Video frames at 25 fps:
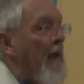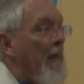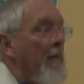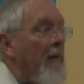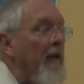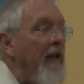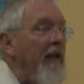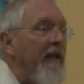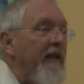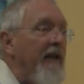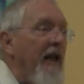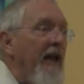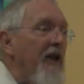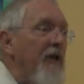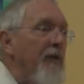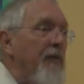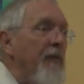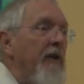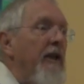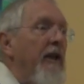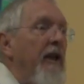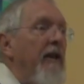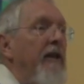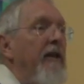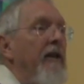But in case
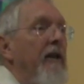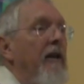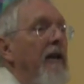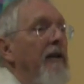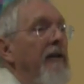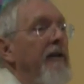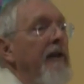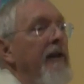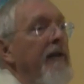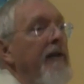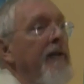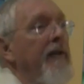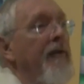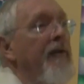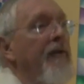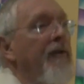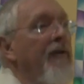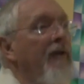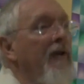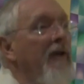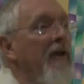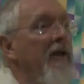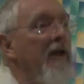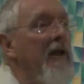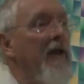we get the idea that
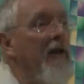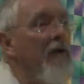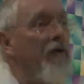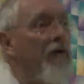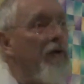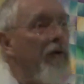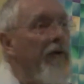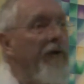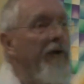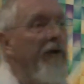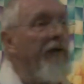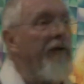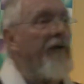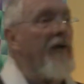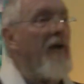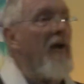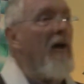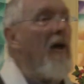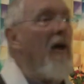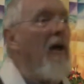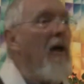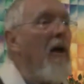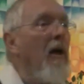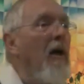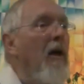seeing
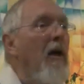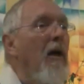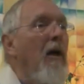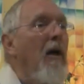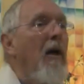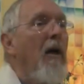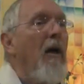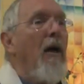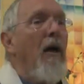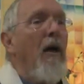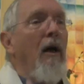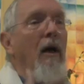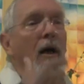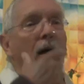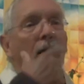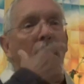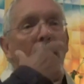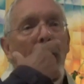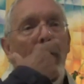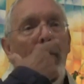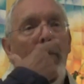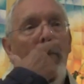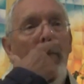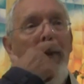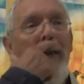Sunyata
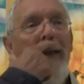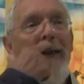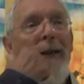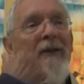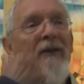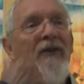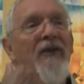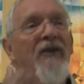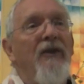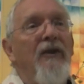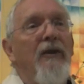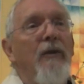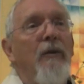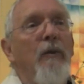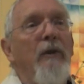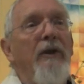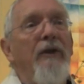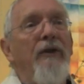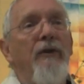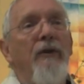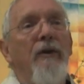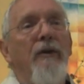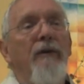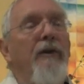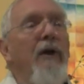means that we
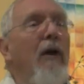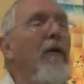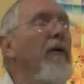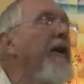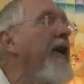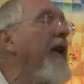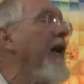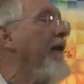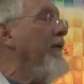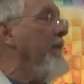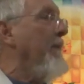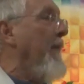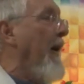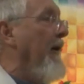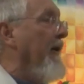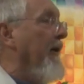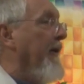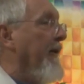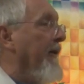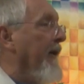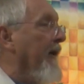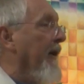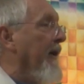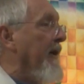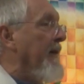sort of don't care about
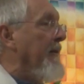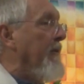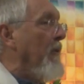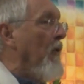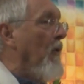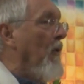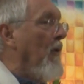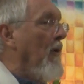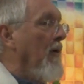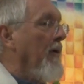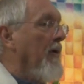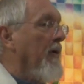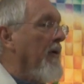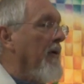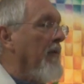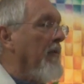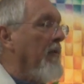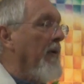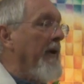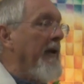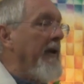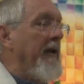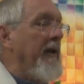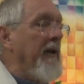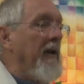anything anymore, that
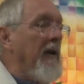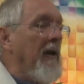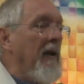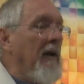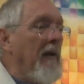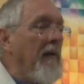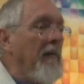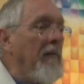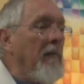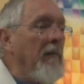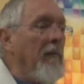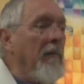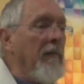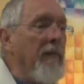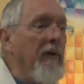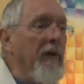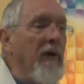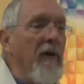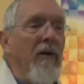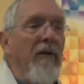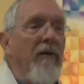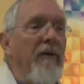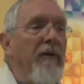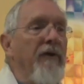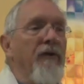we,
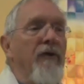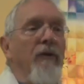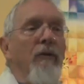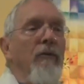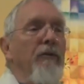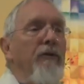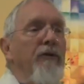it's all